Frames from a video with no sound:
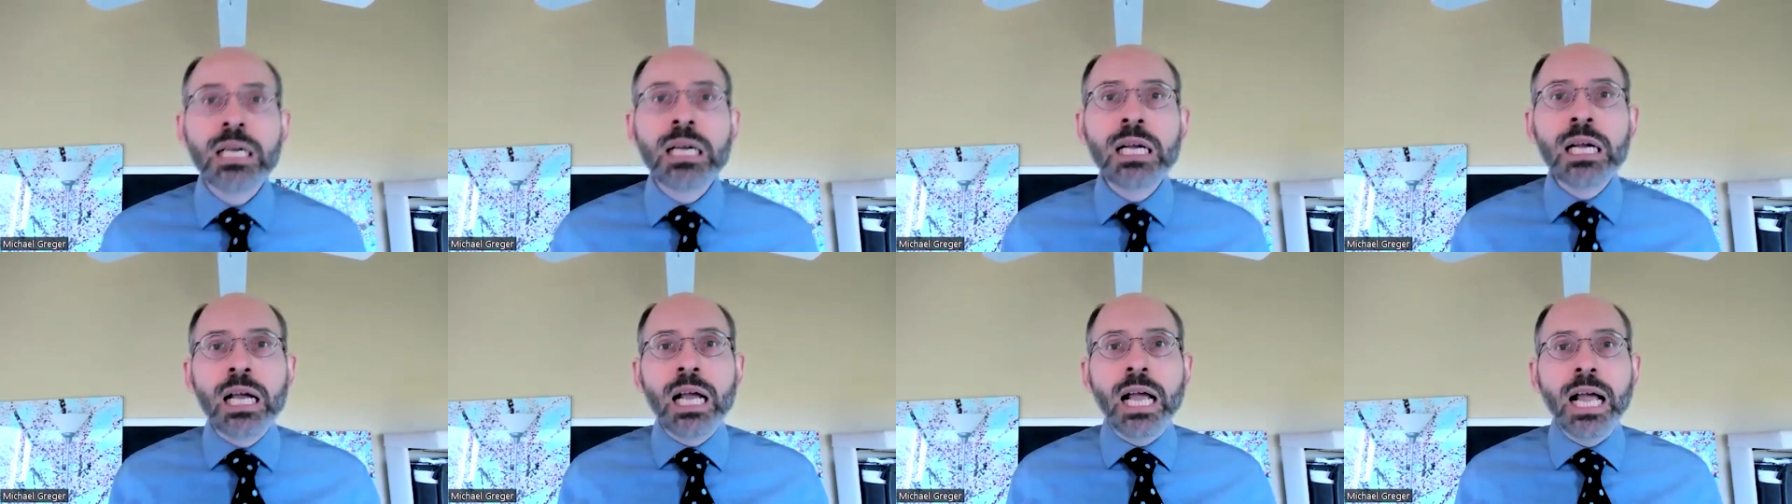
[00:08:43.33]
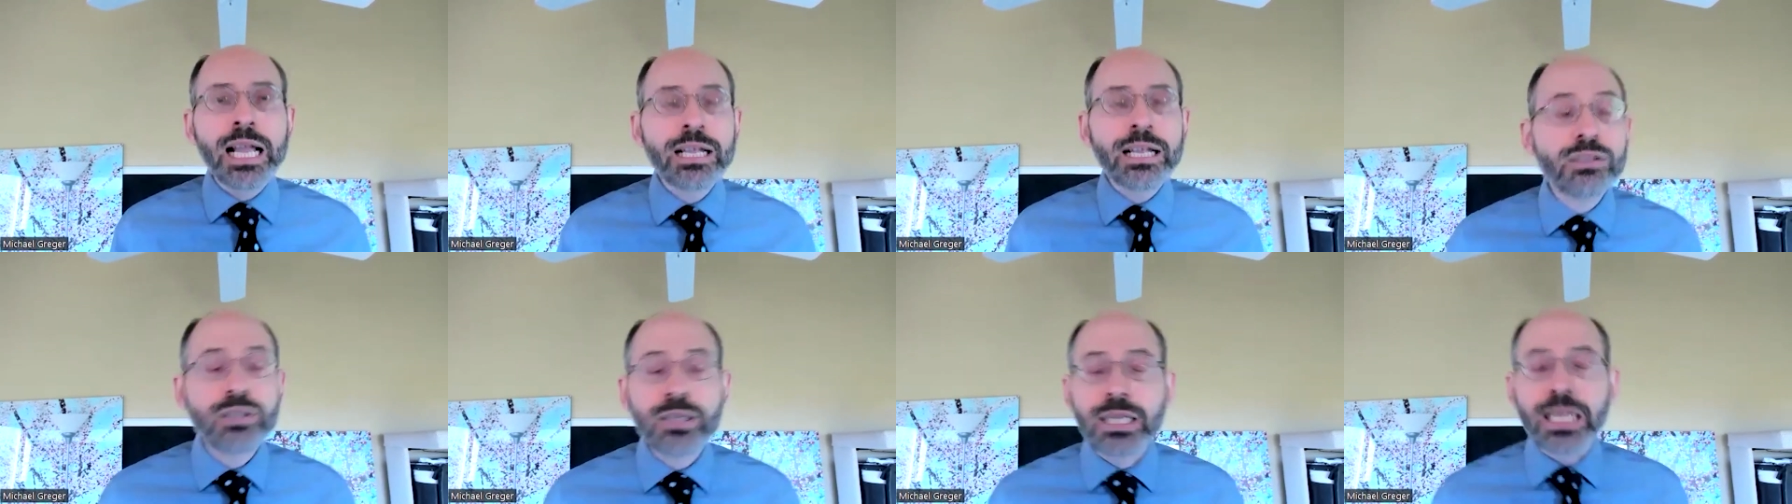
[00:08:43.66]
And
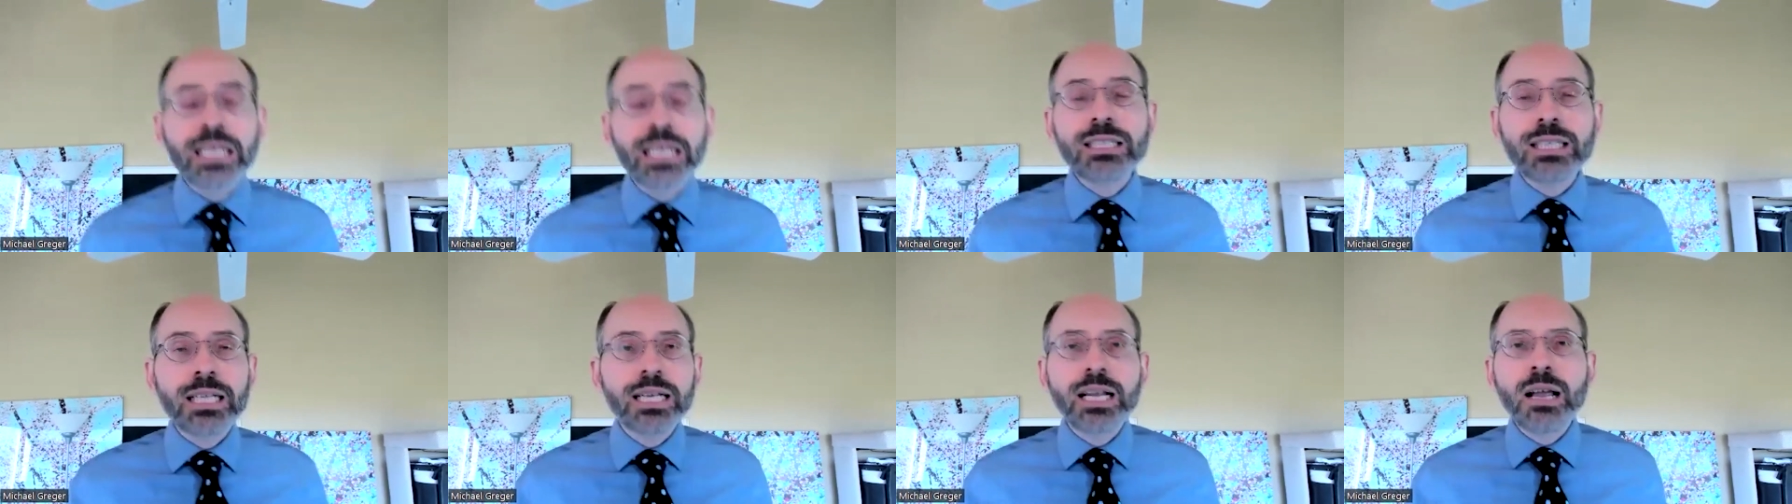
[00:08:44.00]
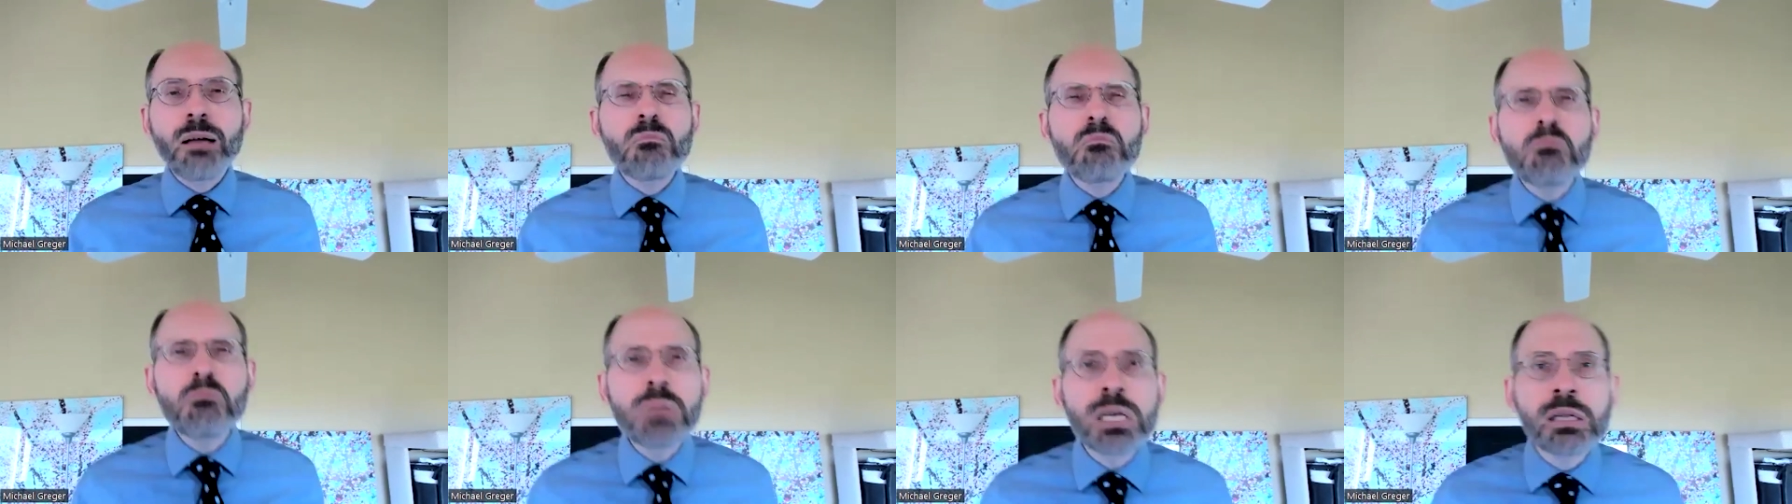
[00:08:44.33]
so that's like 1
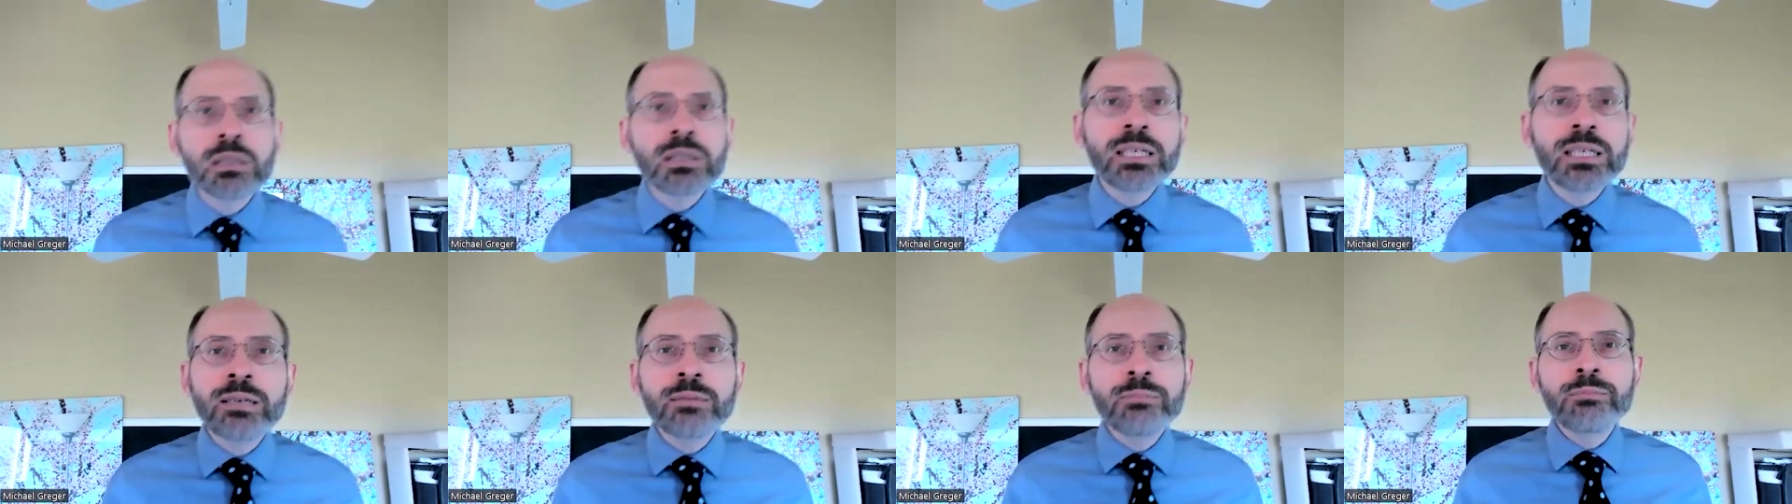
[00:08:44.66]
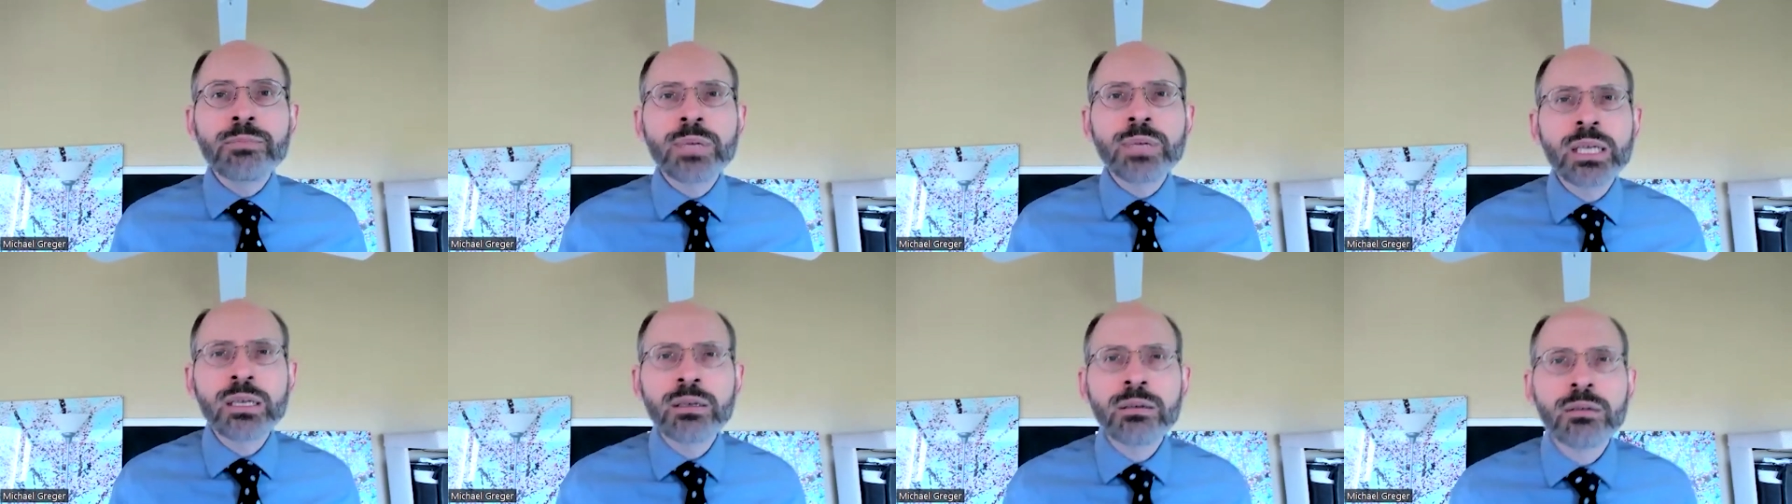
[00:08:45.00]
million
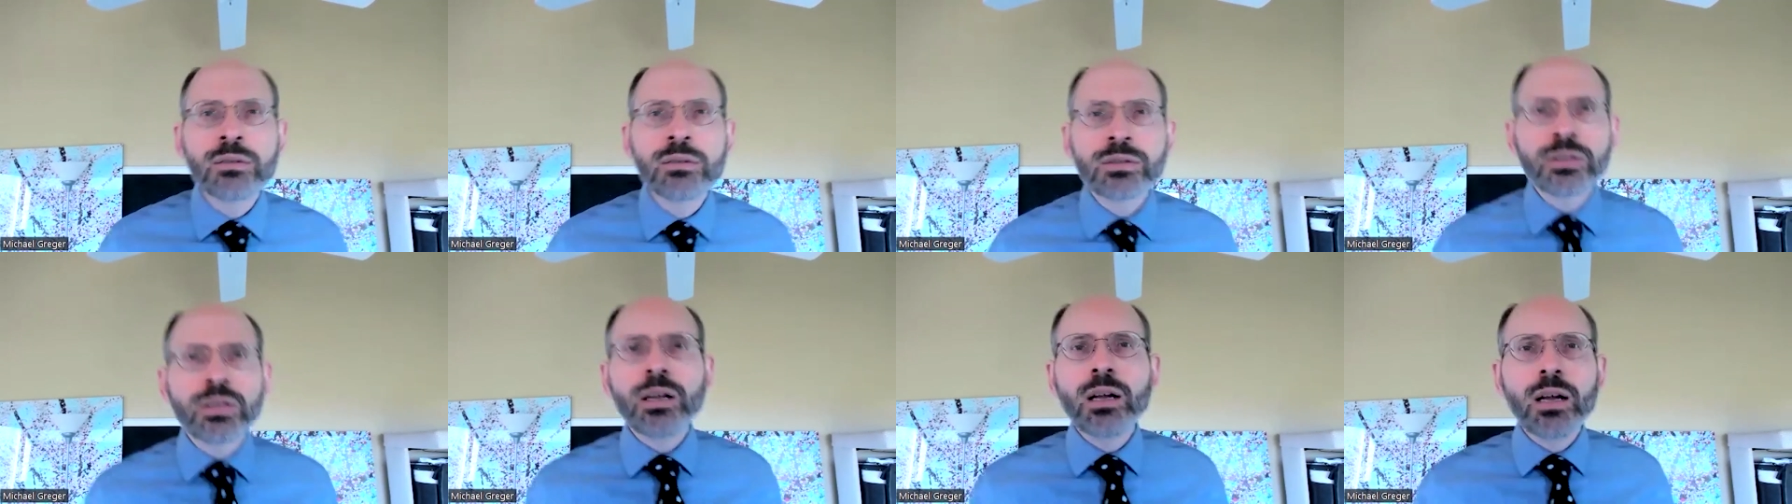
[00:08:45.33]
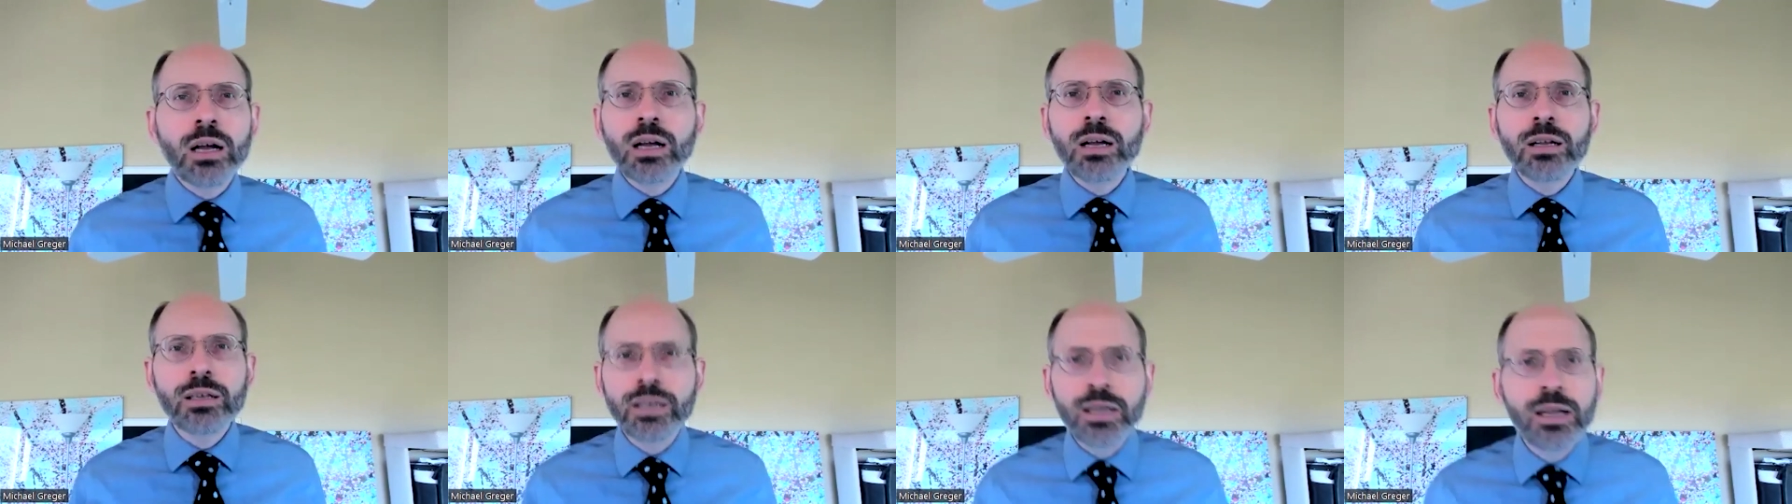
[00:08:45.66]
meals a
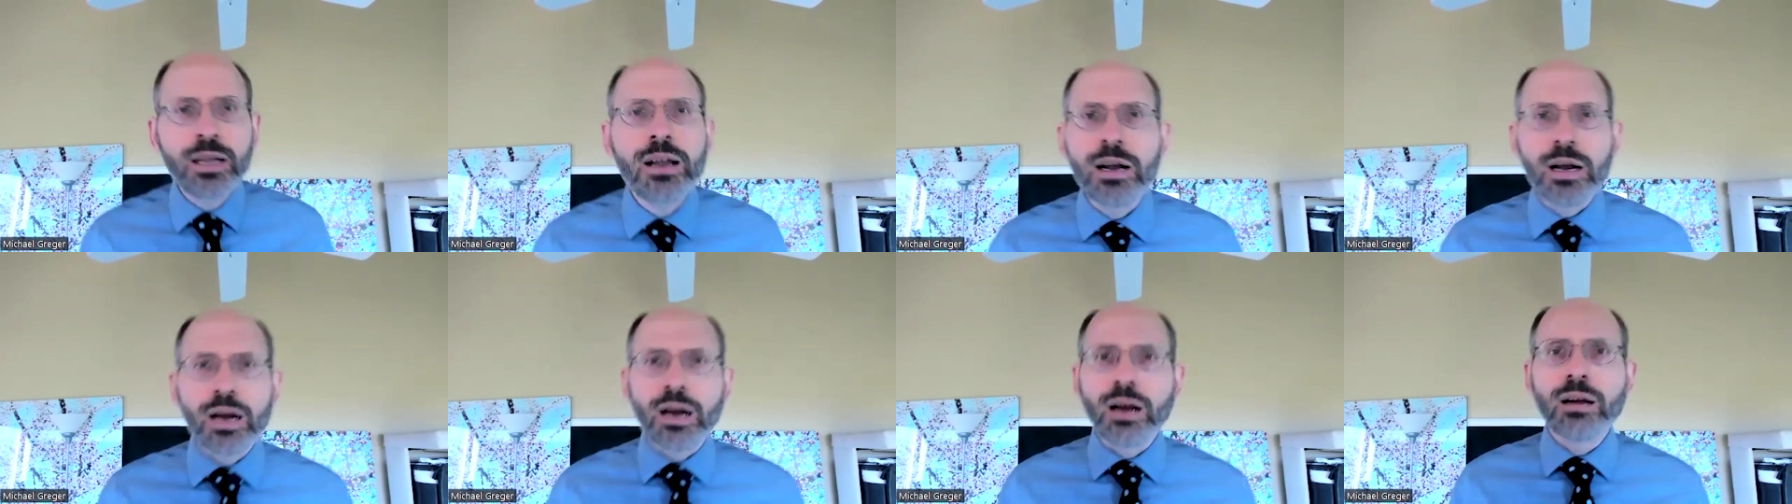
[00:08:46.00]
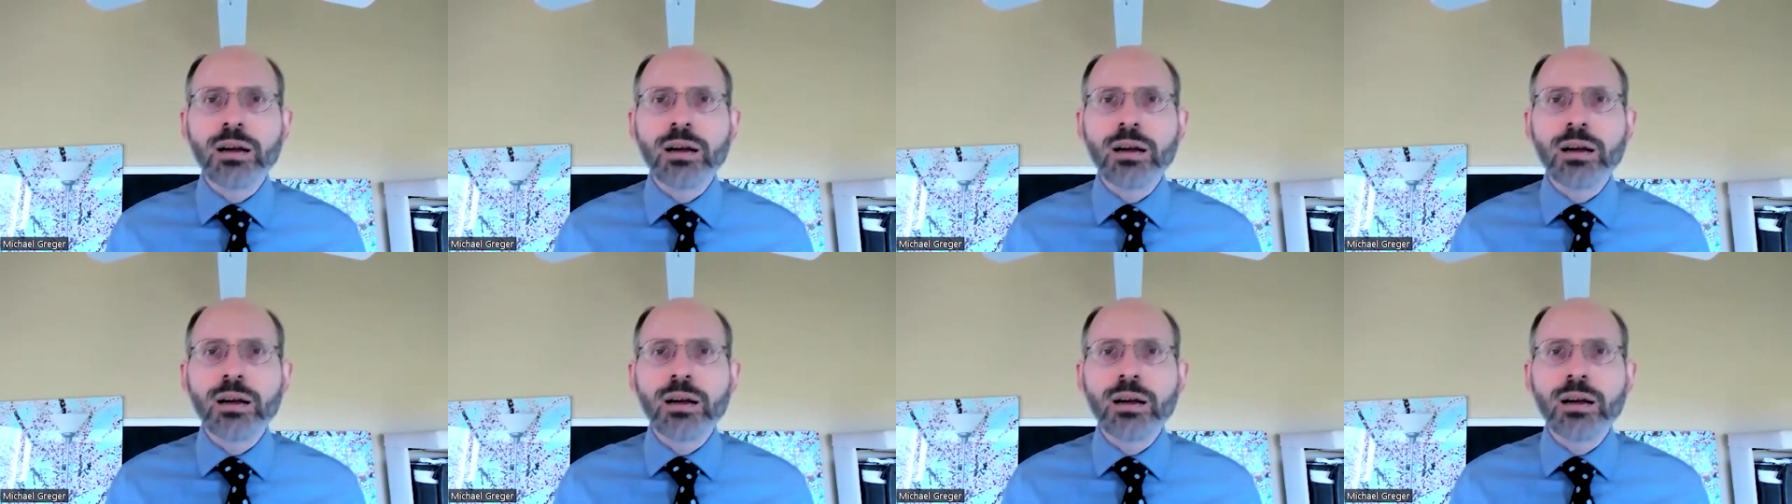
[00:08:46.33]
year